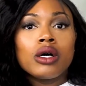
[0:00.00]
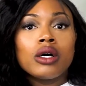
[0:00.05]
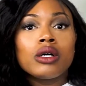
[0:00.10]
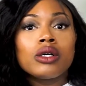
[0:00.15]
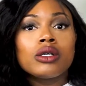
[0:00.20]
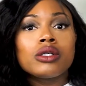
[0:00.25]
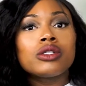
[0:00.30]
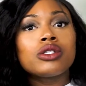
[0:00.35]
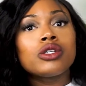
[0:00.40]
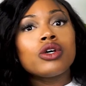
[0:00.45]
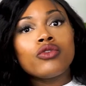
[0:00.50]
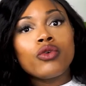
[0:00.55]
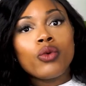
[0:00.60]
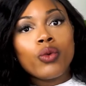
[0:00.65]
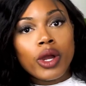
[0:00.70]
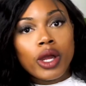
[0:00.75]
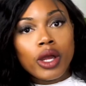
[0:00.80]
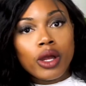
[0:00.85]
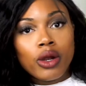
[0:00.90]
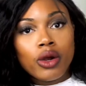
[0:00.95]

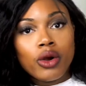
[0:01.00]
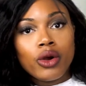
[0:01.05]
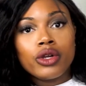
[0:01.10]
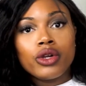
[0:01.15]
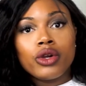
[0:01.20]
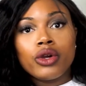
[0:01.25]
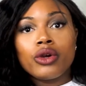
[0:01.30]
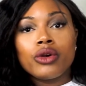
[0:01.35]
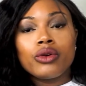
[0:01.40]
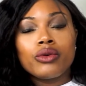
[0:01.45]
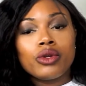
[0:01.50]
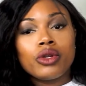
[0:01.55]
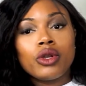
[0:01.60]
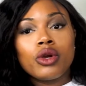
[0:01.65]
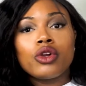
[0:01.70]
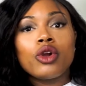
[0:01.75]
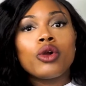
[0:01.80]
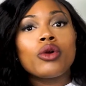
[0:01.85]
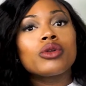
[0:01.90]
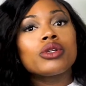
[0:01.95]
silverware or your
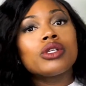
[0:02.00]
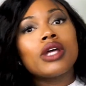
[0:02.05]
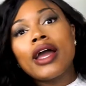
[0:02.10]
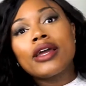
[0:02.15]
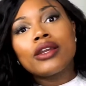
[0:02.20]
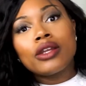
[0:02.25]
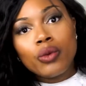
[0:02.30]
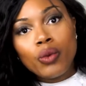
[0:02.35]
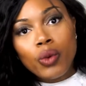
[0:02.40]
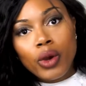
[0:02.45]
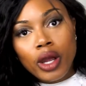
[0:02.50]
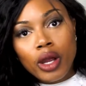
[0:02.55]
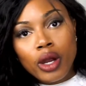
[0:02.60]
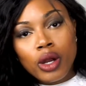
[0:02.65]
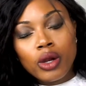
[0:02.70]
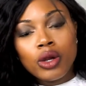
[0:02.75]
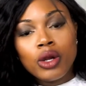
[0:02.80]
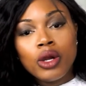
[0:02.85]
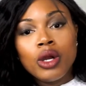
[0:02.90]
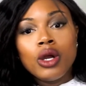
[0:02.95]
diningware,
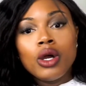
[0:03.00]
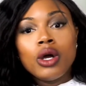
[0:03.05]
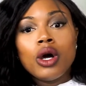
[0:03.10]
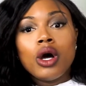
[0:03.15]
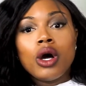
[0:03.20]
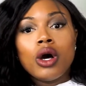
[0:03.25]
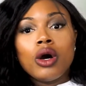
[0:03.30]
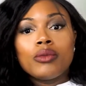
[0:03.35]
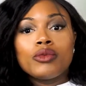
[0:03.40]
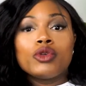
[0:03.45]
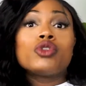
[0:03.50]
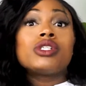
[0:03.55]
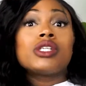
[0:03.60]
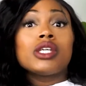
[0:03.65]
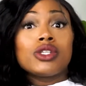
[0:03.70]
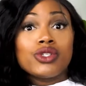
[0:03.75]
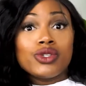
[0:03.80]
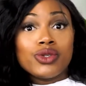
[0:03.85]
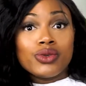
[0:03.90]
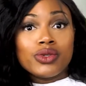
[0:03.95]

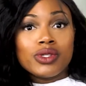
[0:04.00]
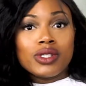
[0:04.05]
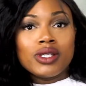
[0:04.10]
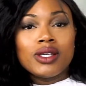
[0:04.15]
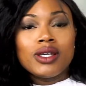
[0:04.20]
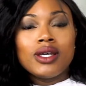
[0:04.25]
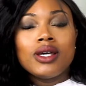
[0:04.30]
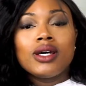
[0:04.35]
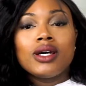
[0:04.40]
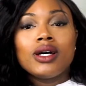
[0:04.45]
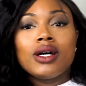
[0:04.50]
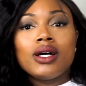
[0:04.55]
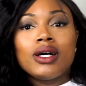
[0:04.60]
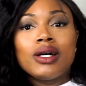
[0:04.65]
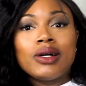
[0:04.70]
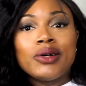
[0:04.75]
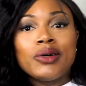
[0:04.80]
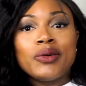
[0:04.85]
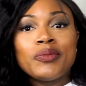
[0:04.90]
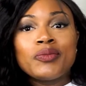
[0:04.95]
utensils.
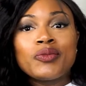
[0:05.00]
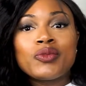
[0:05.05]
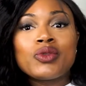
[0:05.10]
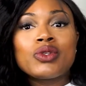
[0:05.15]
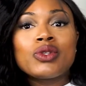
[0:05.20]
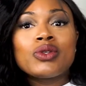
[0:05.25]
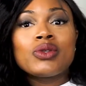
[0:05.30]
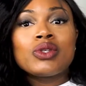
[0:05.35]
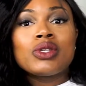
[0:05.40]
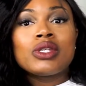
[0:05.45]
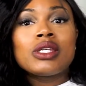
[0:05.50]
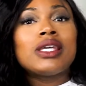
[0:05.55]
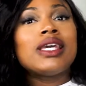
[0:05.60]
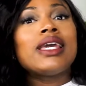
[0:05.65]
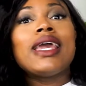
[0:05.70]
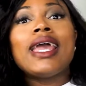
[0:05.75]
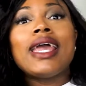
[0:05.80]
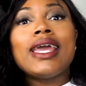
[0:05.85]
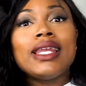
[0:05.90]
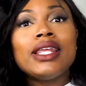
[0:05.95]

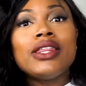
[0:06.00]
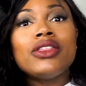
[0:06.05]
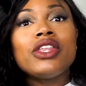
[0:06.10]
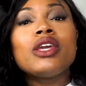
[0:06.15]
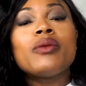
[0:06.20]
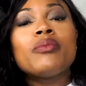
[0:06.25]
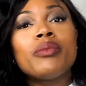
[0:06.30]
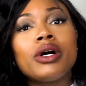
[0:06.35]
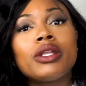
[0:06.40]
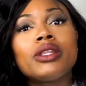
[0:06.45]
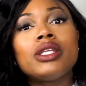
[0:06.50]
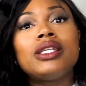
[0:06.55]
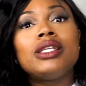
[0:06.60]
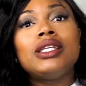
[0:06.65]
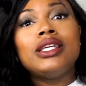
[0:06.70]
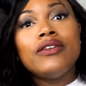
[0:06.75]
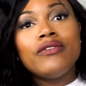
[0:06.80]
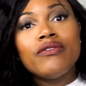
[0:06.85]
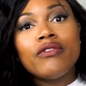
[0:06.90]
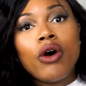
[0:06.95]
Get anything but the
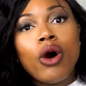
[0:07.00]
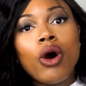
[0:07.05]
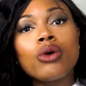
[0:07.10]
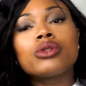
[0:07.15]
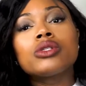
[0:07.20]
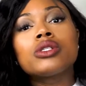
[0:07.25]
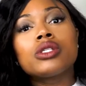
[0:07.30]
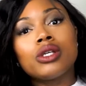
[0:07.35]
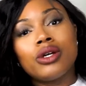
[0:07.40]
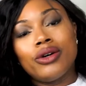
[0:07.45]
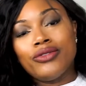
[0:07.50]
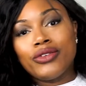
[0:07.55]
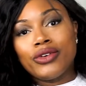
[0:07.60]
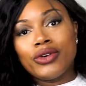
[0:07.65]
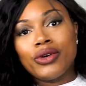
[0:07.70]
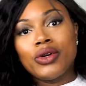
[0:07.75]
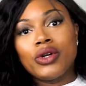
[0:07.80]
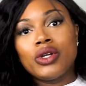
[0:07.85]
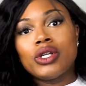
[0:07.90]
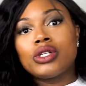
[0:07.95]
default
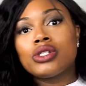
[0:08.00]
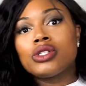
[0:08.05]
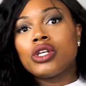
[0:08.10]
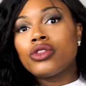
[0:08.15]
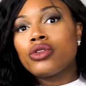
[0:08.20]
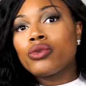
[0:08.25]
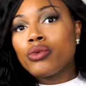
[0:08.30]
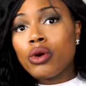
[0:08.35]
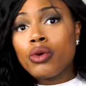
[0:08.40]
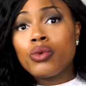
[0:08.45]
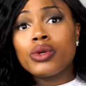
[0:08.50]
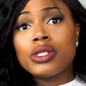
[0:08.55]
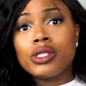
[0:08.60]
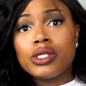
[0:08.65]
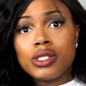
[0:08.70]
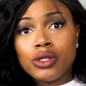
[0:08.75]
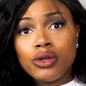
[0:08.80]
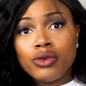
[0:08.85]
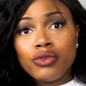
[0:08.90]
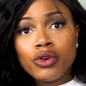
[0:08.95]
silver. There's nothing wrong with
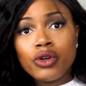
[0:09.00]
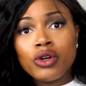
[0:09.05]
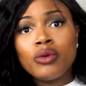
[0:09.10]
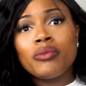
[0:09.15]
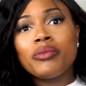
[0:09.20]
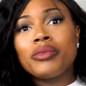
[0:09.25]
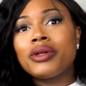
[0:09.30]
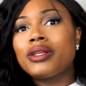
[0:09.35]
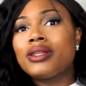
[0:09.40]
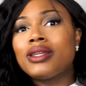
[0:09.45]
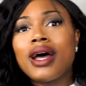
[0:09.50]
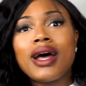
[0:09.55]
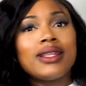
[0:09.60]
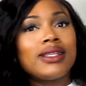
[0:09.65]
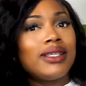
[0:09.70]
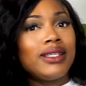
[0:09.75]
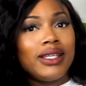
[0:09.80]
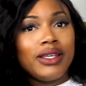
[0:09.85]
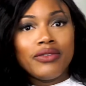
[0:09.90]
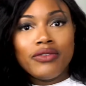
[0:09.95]
silver, but not the
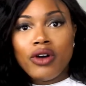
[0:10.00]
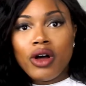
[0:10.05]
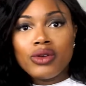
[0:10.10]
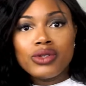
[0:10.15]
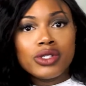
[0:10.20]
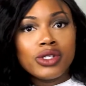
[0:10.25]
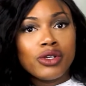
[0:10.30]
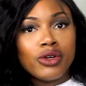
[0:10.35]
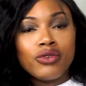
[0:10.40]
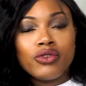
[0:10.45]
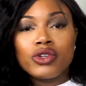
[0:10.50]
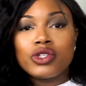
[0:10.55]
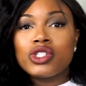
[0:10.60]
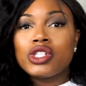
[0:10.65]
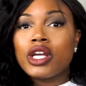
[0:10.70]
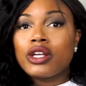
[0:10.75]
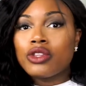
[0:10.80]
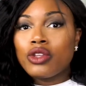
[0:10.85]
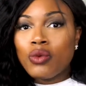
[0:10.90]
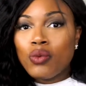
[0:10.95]
default silver.
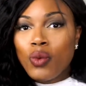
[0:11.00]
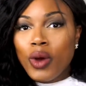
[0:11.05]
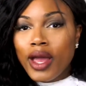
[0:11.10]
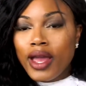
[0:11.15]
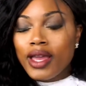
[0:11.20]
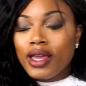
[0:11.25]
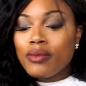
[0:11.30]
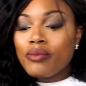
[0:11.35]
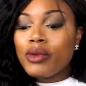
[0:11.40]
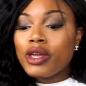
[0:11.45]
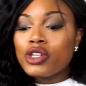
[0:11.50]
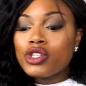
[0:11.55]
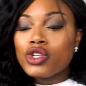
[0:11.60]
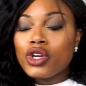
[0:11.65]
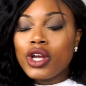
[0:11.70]
Check the weight, make sure it